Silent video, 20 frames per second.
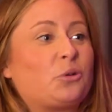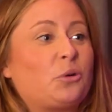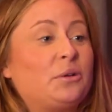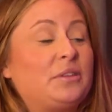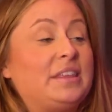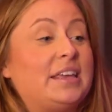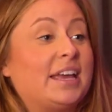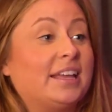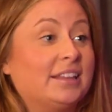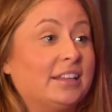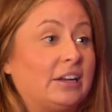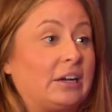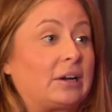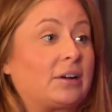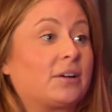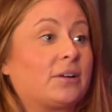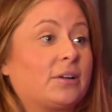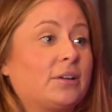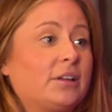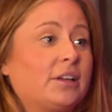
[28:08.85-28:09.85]
Toward the end
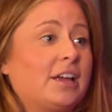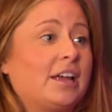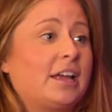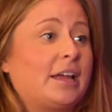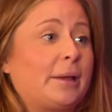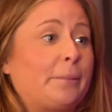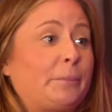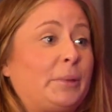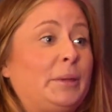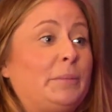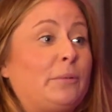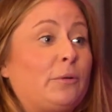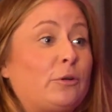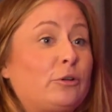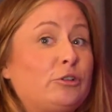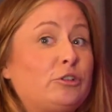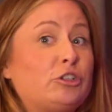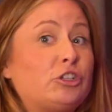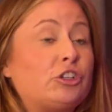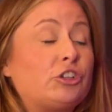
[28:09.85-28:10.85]
there, people
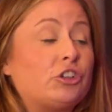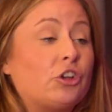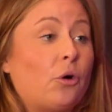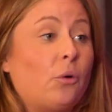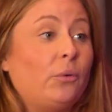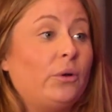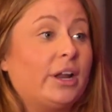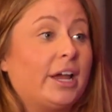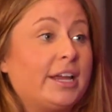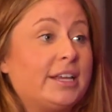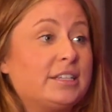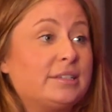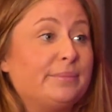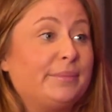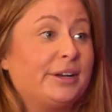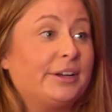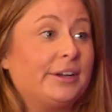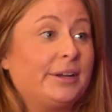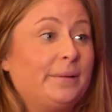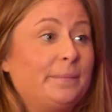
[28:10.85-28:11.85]
are so nice,
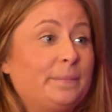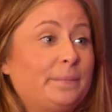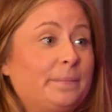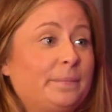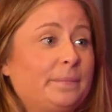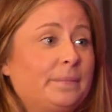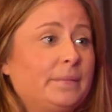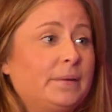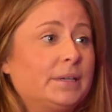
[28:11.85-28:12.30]
Mariam.